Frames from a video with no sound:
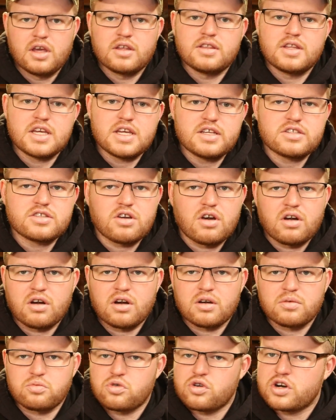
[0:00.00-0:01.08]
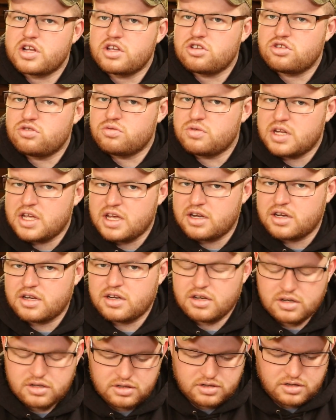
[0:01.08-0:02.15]
These are pretty unique.
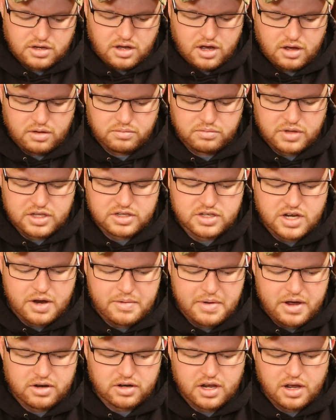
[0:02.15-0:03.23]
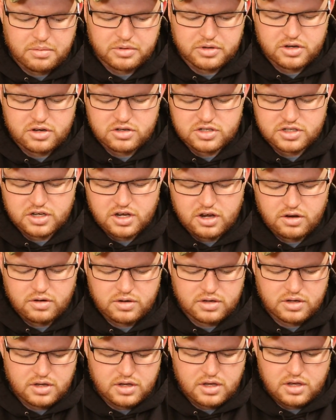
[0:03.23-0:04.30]
These come out a couple years ago.
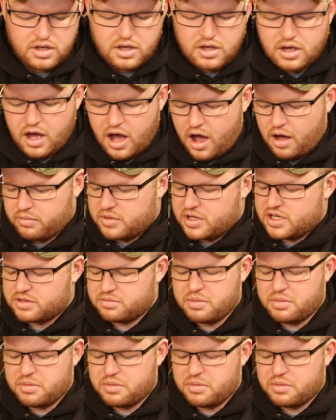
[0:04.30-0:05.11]
These